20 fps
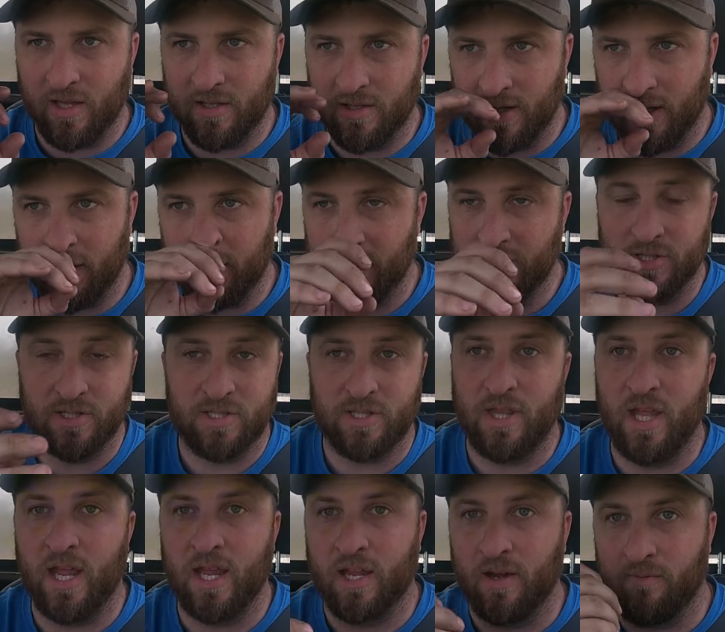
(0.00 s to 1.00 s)
then just
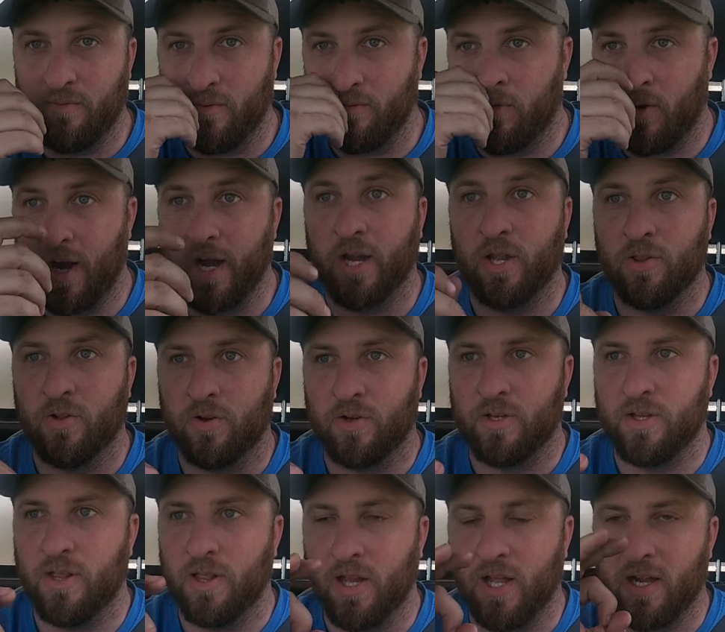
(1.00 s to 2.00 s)
think of a regular
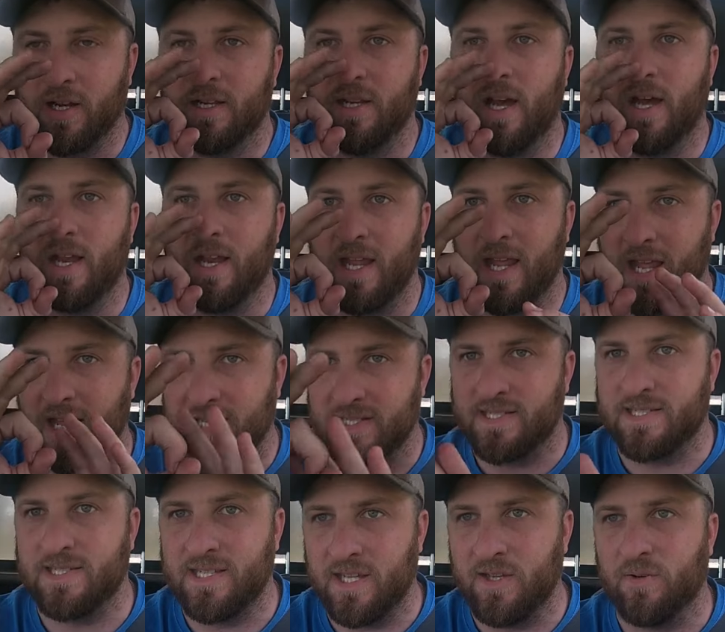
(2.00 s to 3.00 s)
lug nut, it
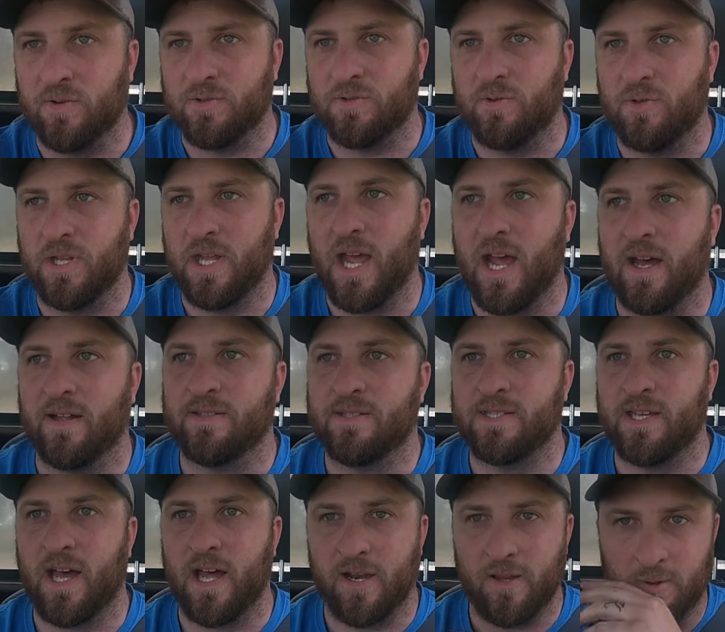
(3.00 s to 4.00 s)
seals on the
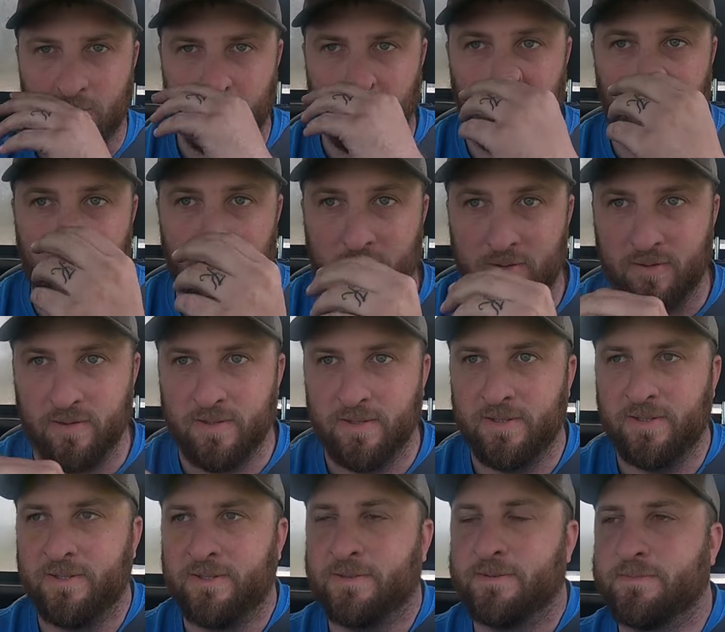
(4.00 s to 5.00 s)
outside of the wheel.
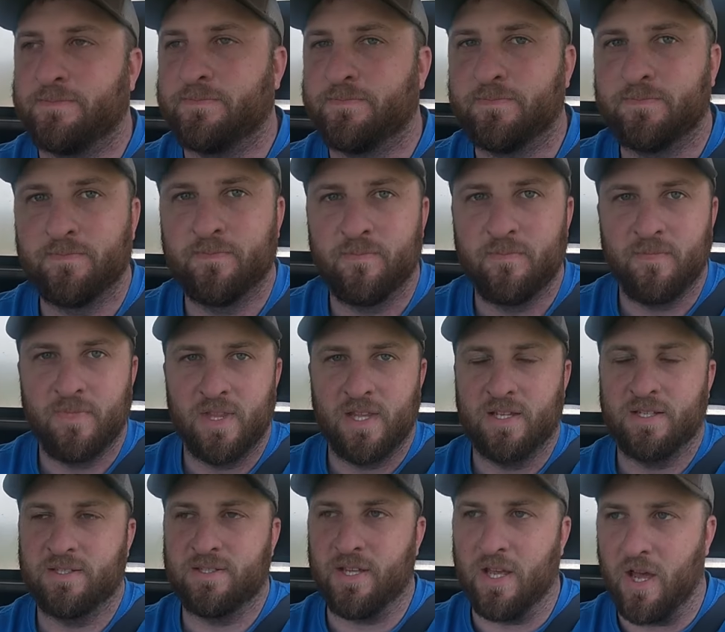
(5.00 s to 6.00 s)

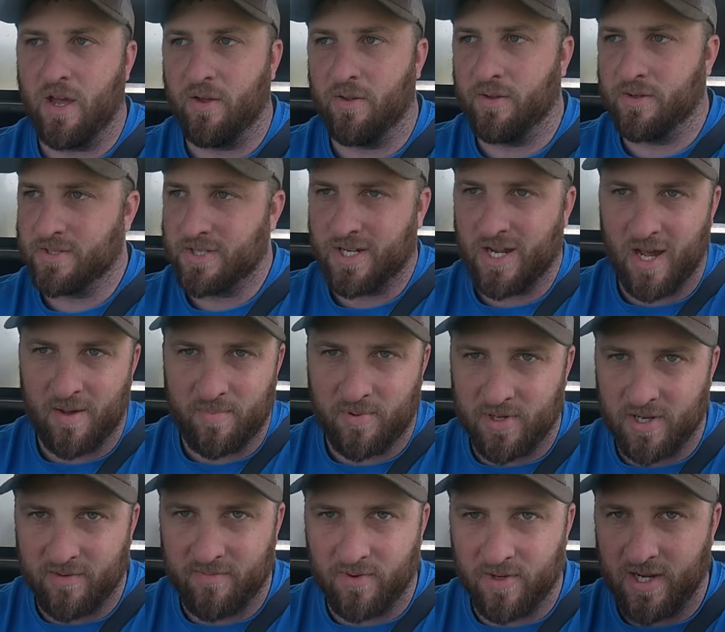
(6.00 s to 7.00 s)
So there's a
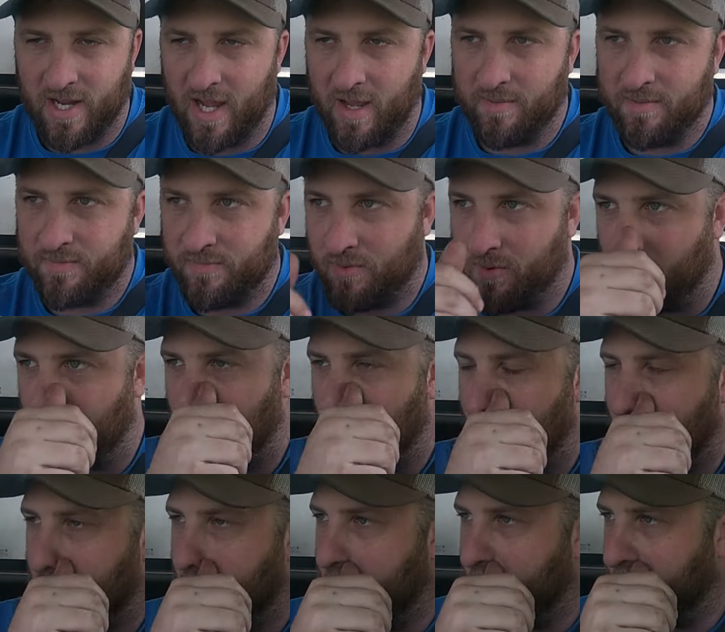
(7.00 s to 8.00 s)
couple different names for it.
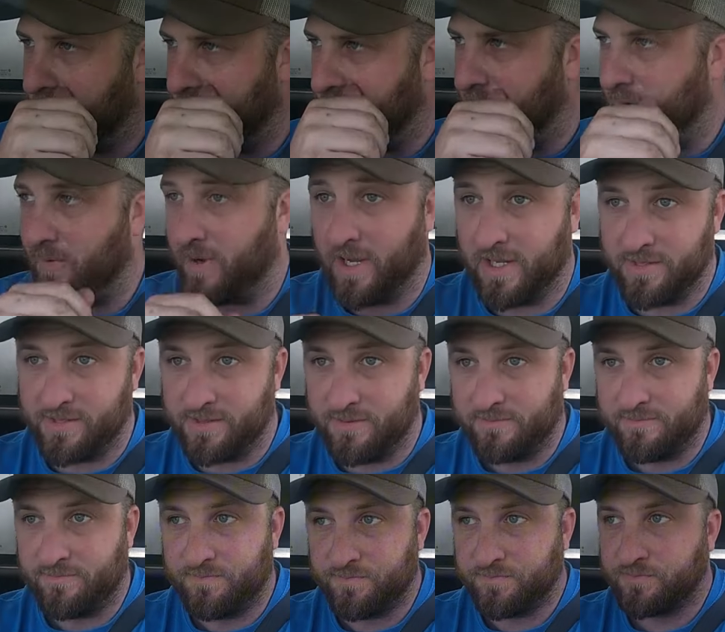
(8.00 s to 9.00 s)
Anyways,
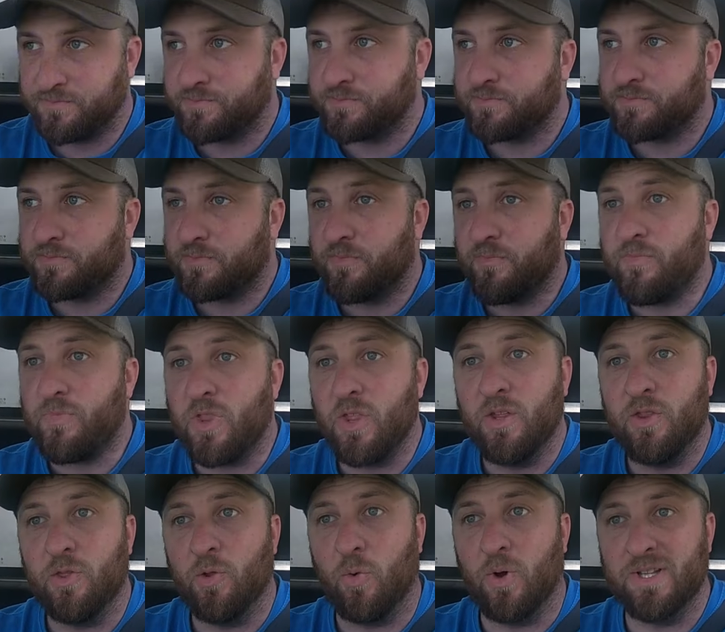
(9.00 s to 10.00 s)

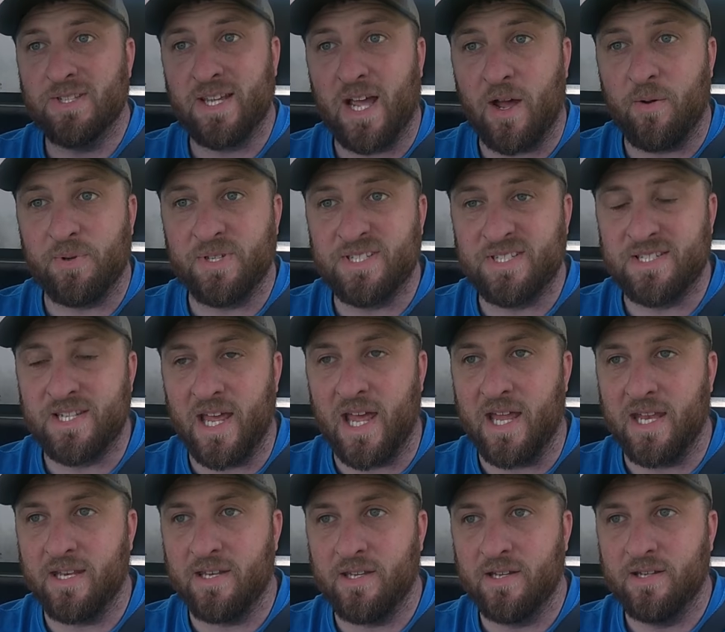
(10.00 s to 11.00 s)
the ones I was
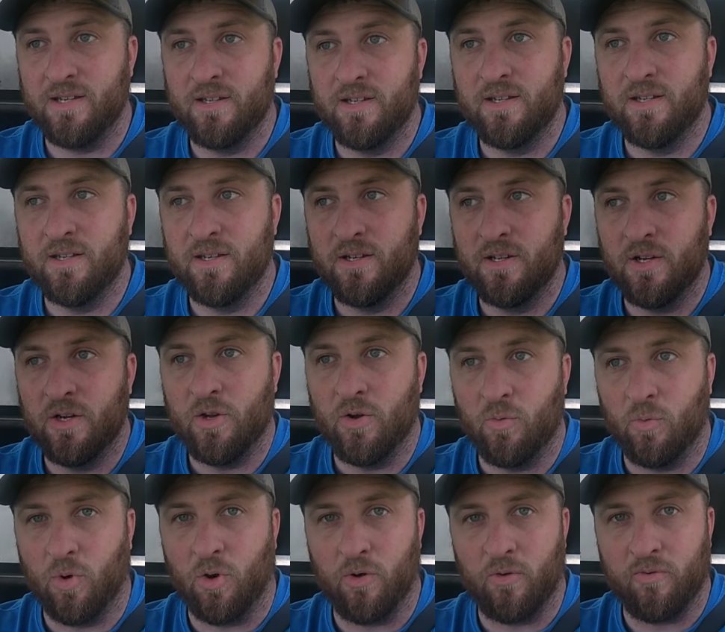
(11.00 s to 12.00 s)
sent
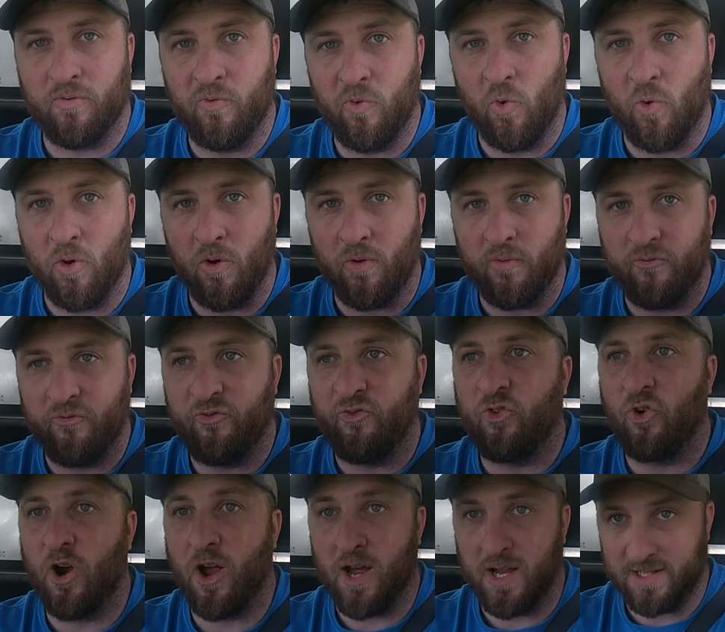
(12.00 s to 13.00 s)
were for
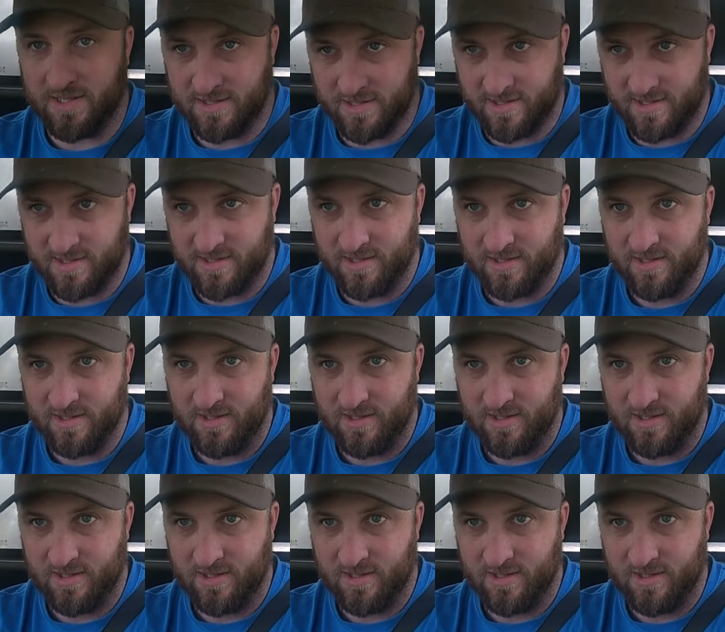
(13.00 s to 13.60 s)
fronts.